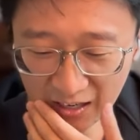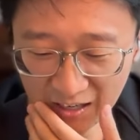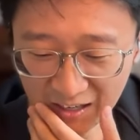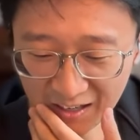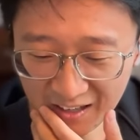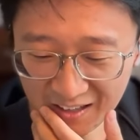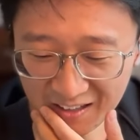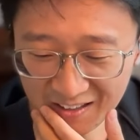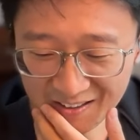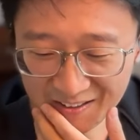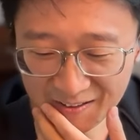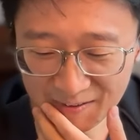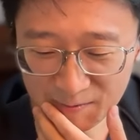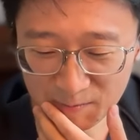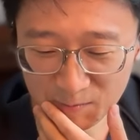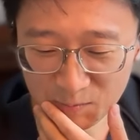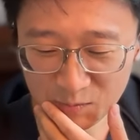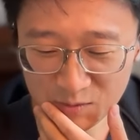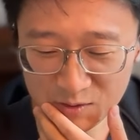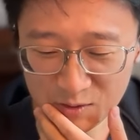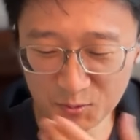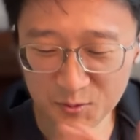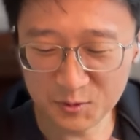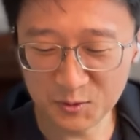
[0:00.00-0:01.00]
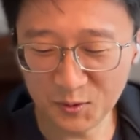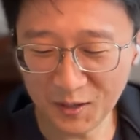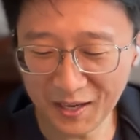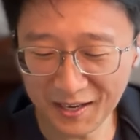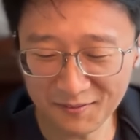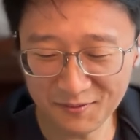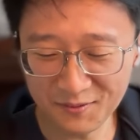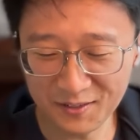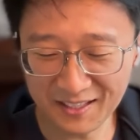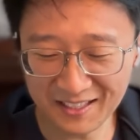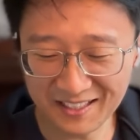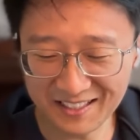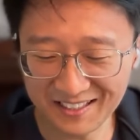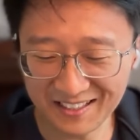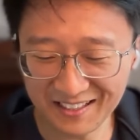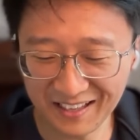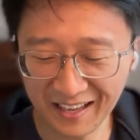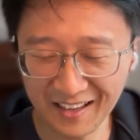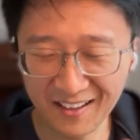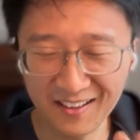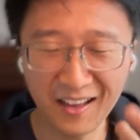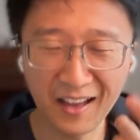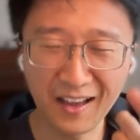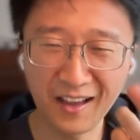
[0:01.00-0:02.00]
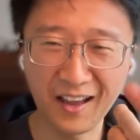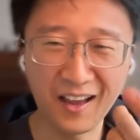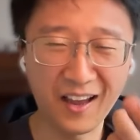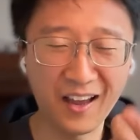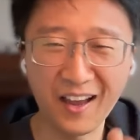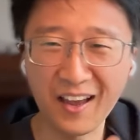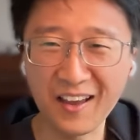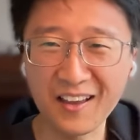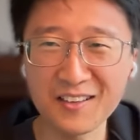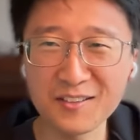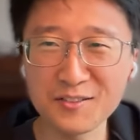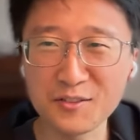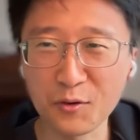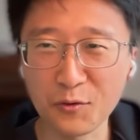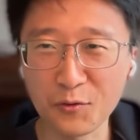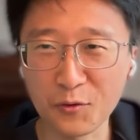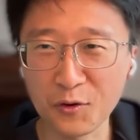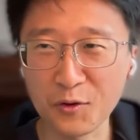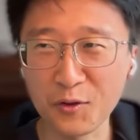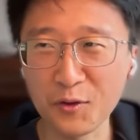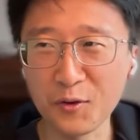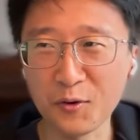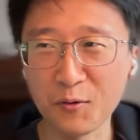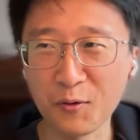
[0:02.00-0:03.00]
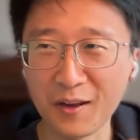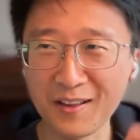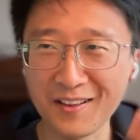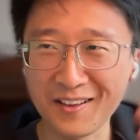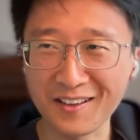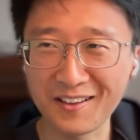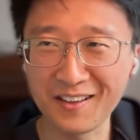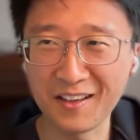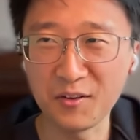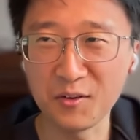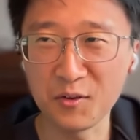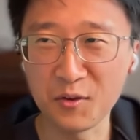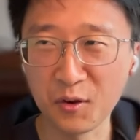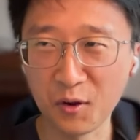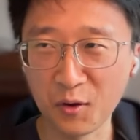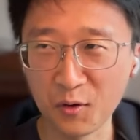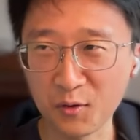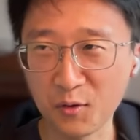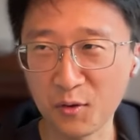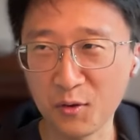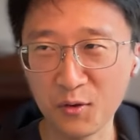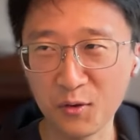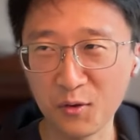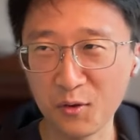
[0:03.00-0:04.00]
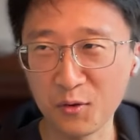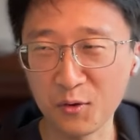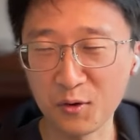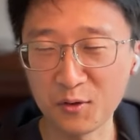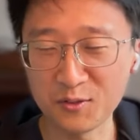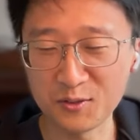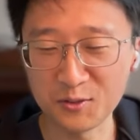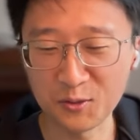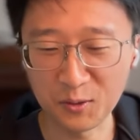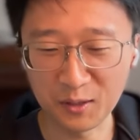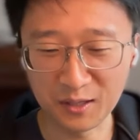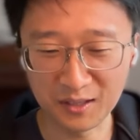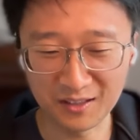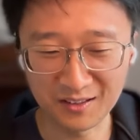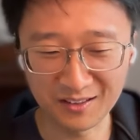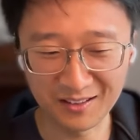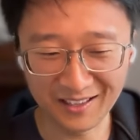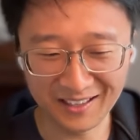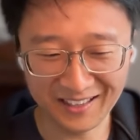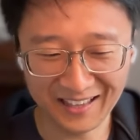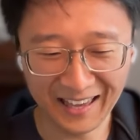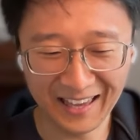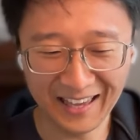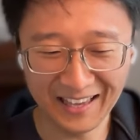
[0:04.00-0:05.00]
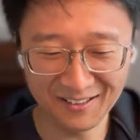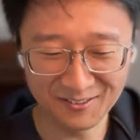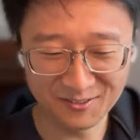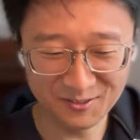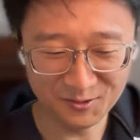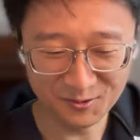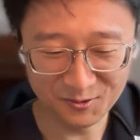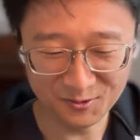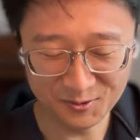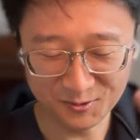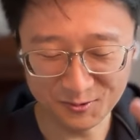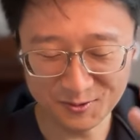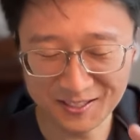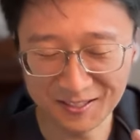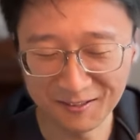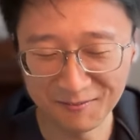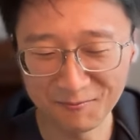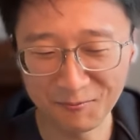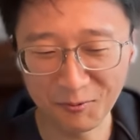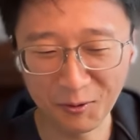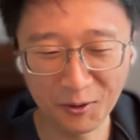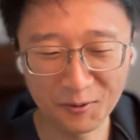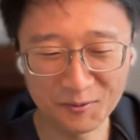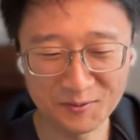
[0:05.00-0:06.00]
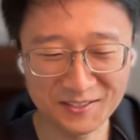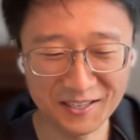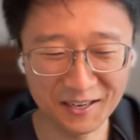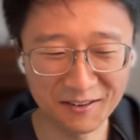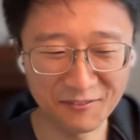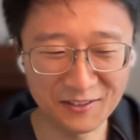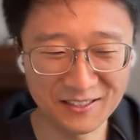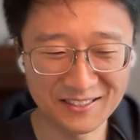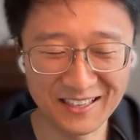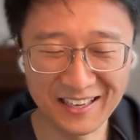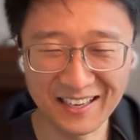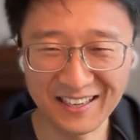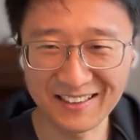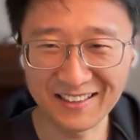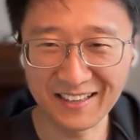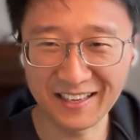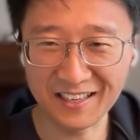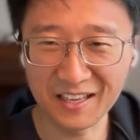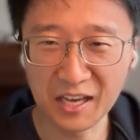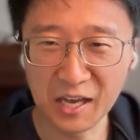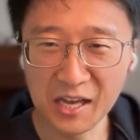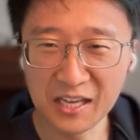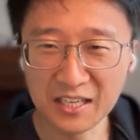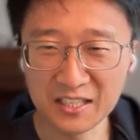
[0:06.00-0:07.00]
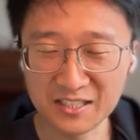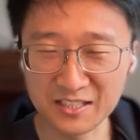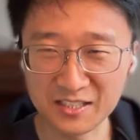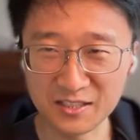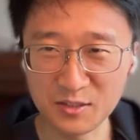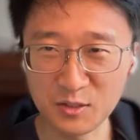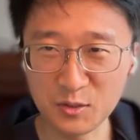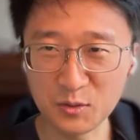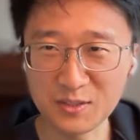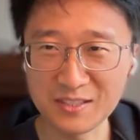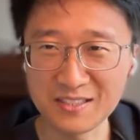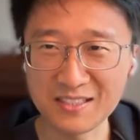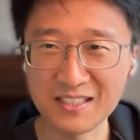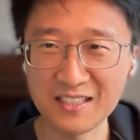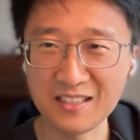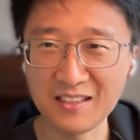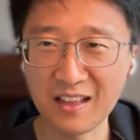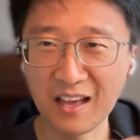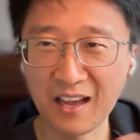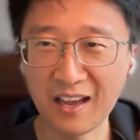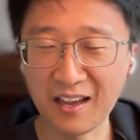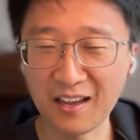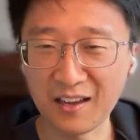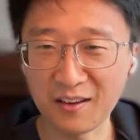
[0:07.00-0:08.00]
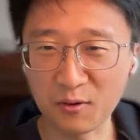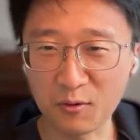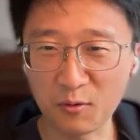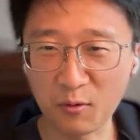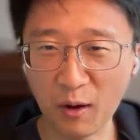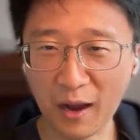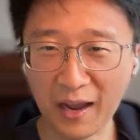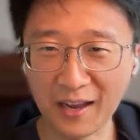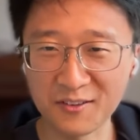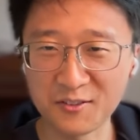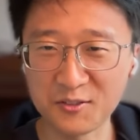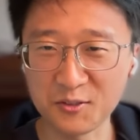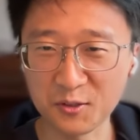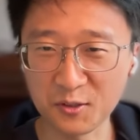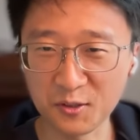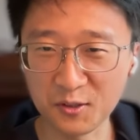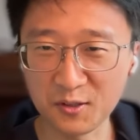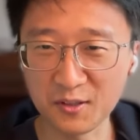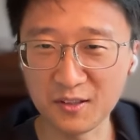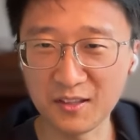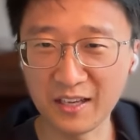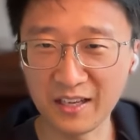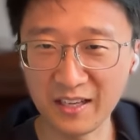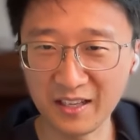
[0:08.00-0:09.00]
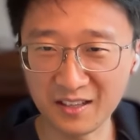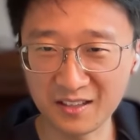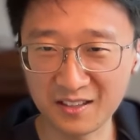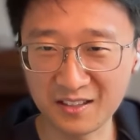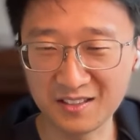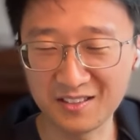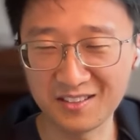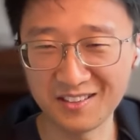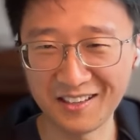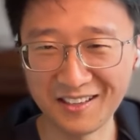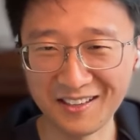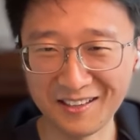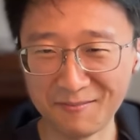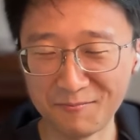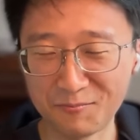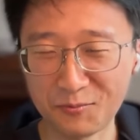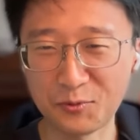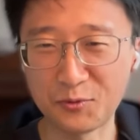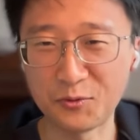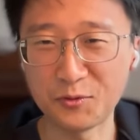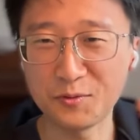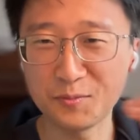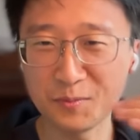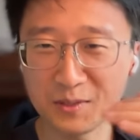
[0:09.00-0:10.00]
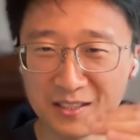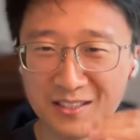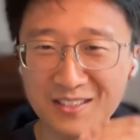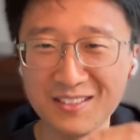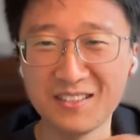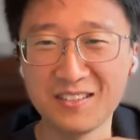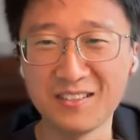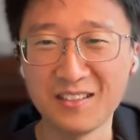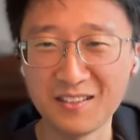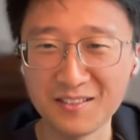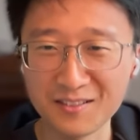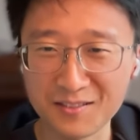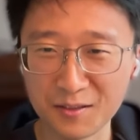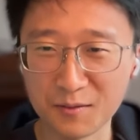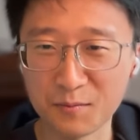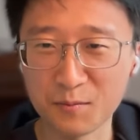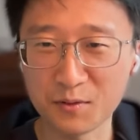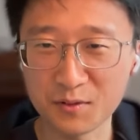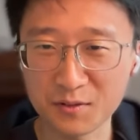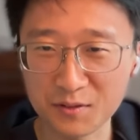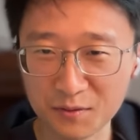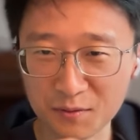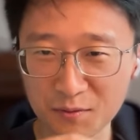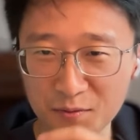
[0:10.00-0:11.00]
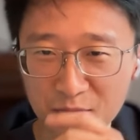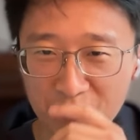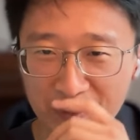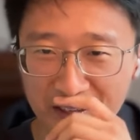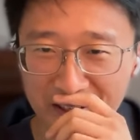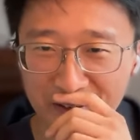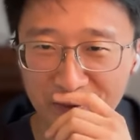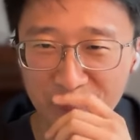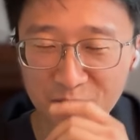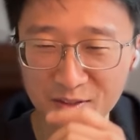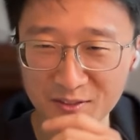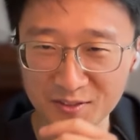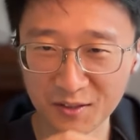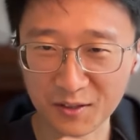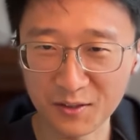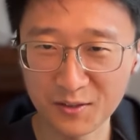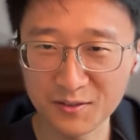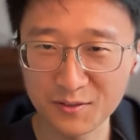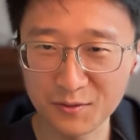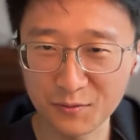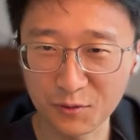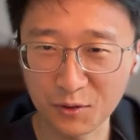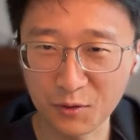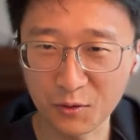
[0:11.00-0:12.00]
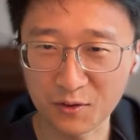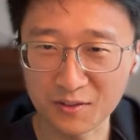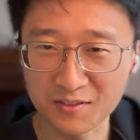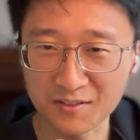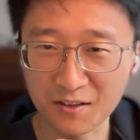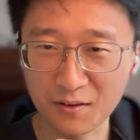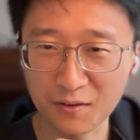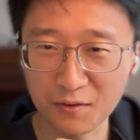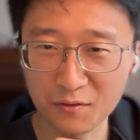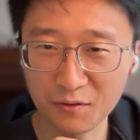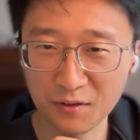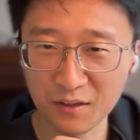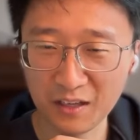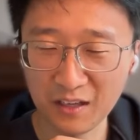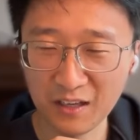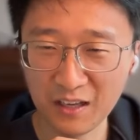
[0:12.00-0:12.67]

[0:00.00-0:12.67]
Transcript: Um, so do you have like, and I guess so for you, right? Like, you know, you're doing like eight to 10 prompts every day. Like, did you see that gradual like improvement in terms of uh, results for yourself?